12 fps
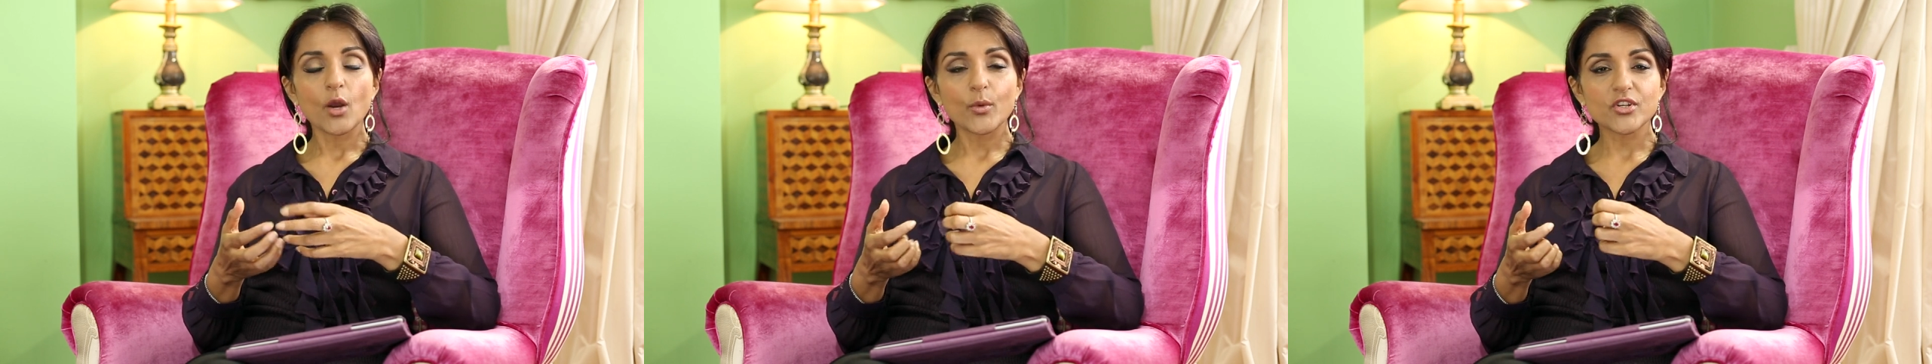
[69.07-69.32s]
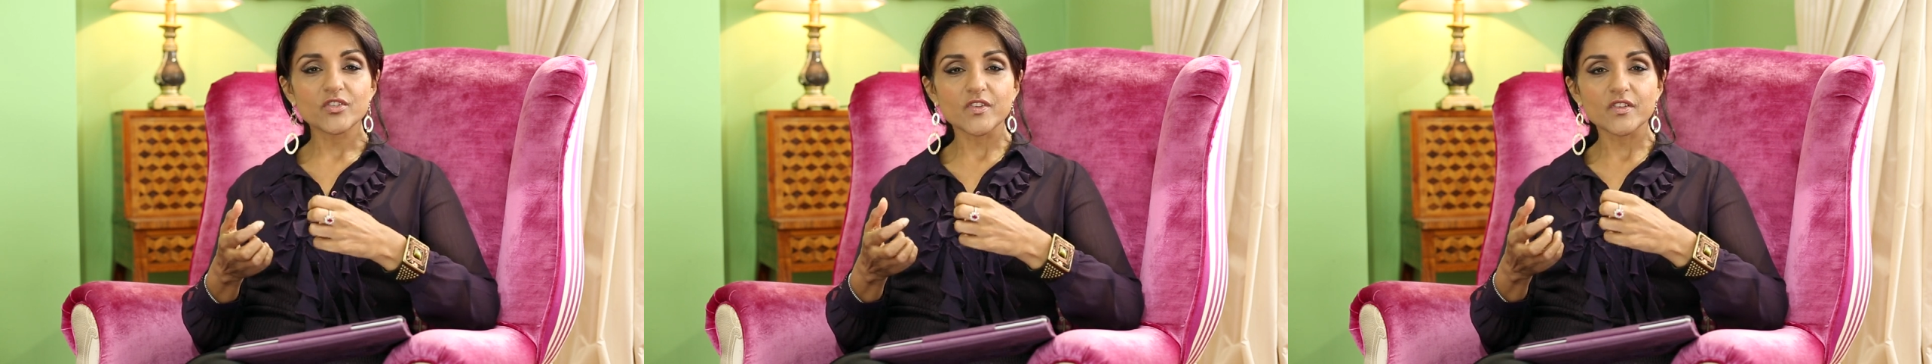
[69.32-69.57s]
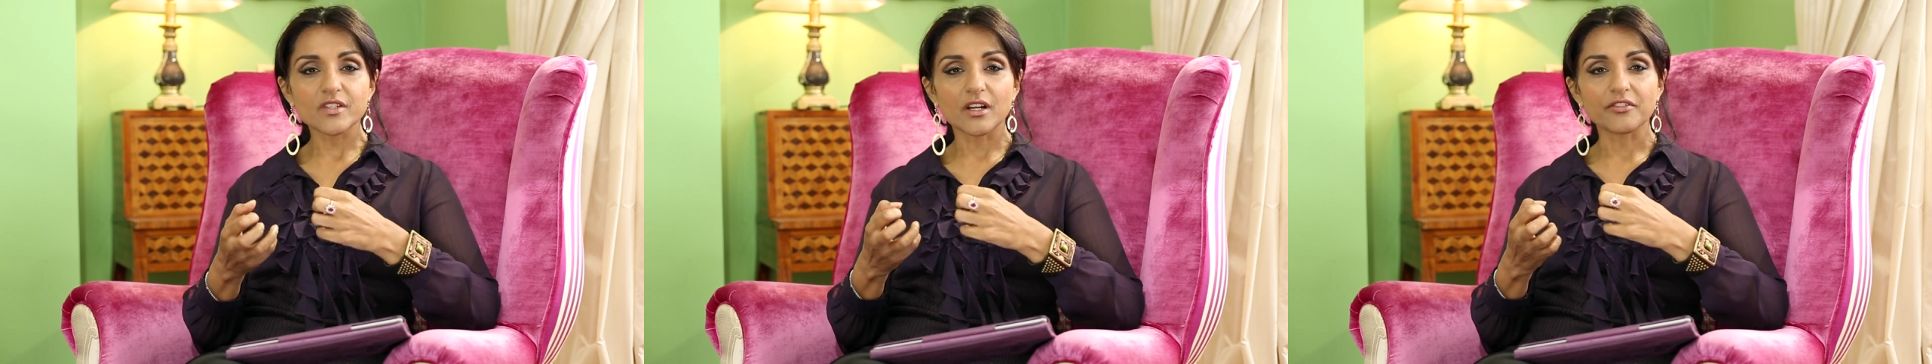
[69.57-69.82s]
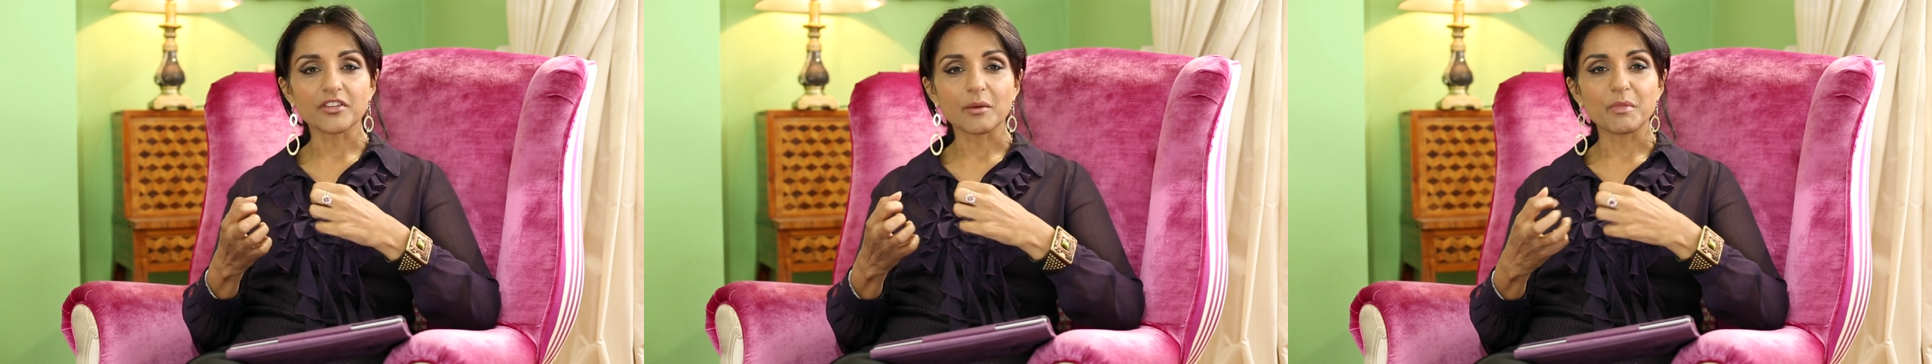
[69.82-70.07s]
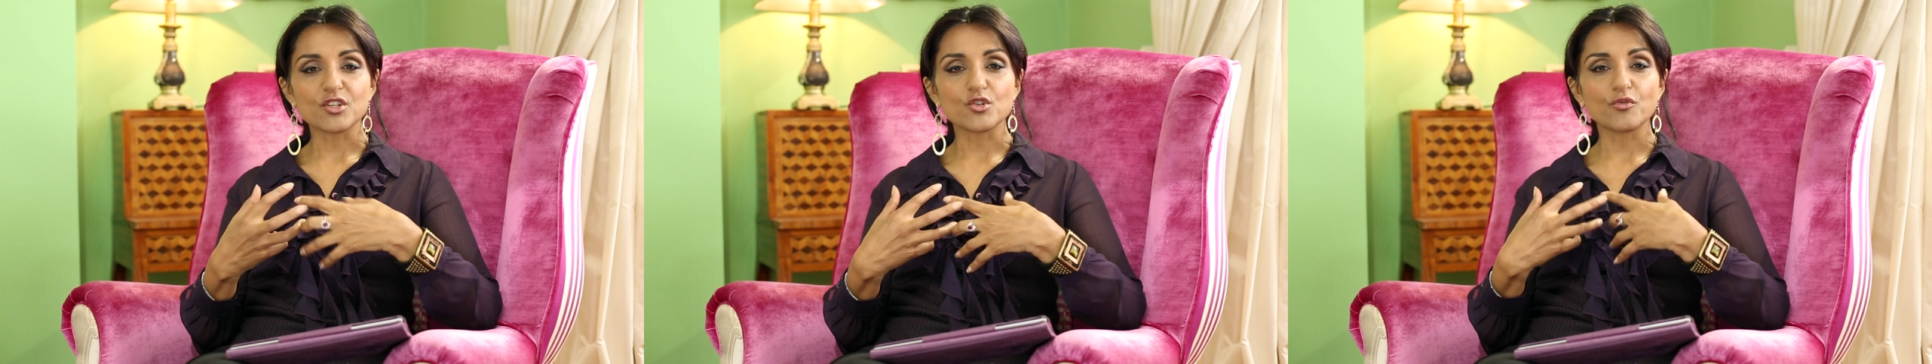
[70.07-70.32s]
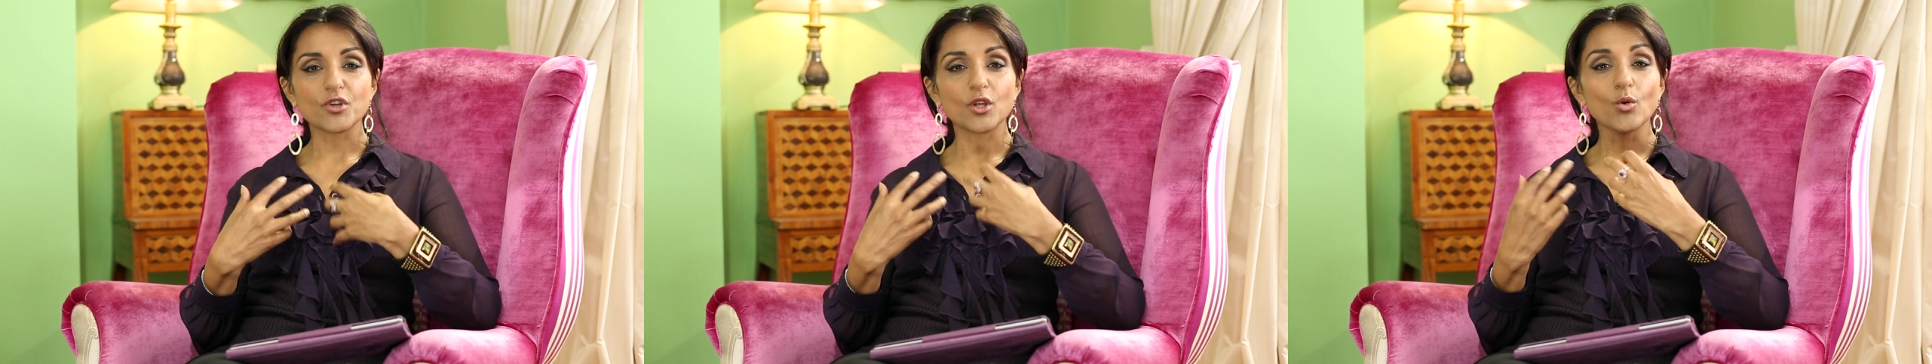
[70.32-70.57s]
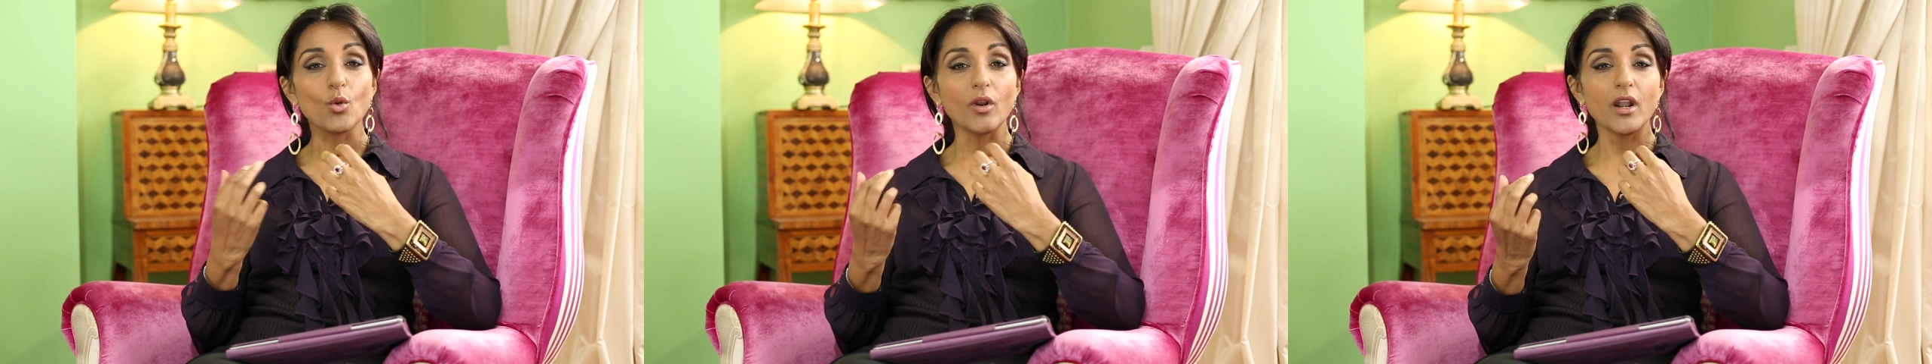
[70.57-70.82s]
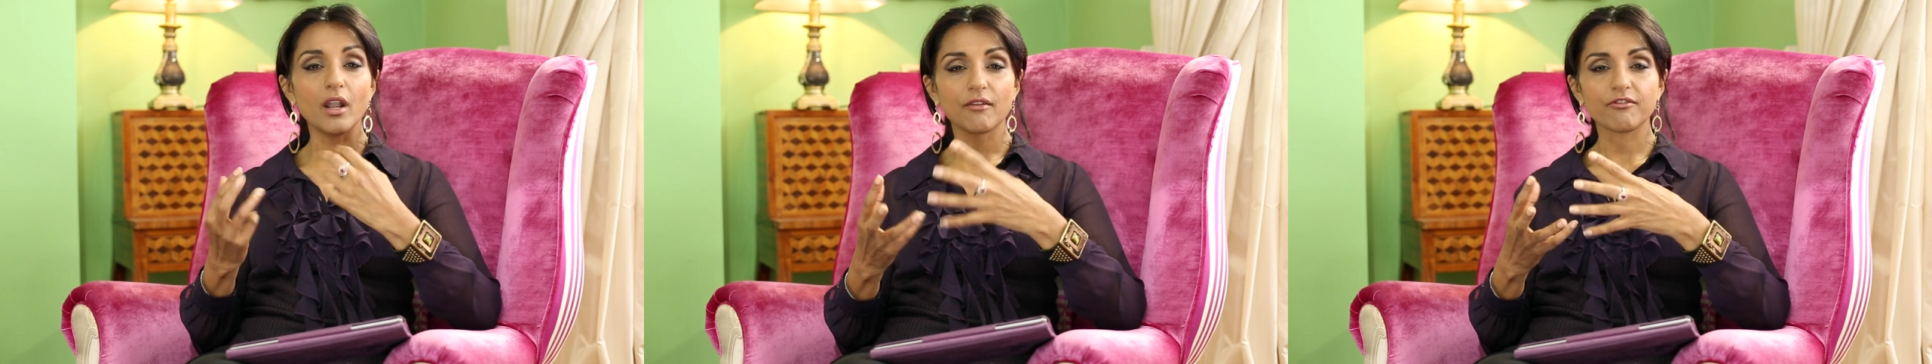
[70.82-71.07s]
which is the stuff that makes you feel all
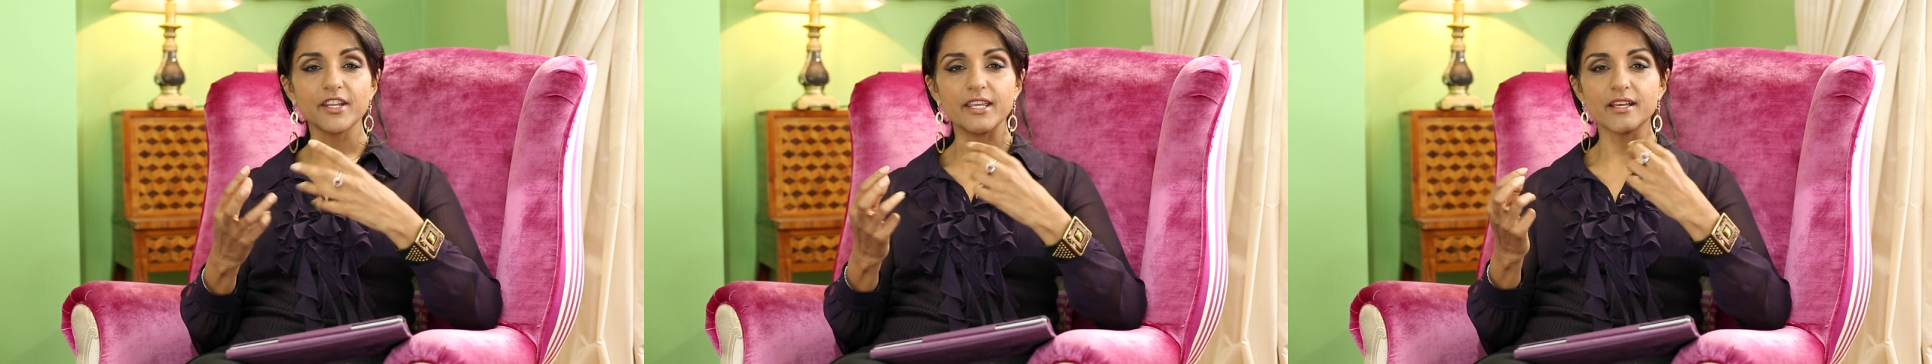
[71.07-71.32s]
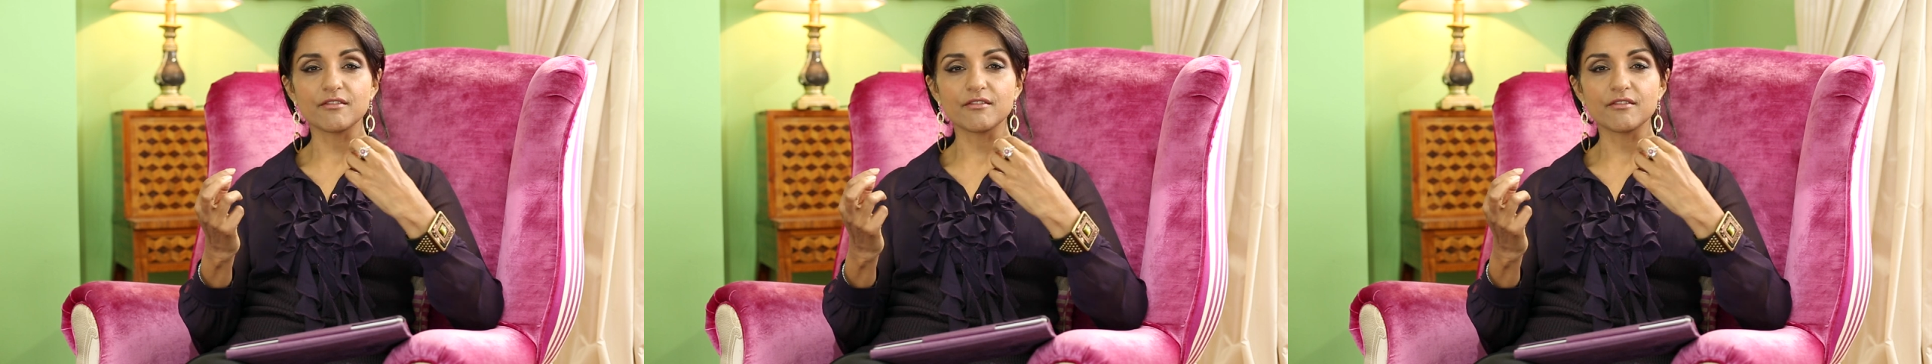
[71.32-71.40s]
lovely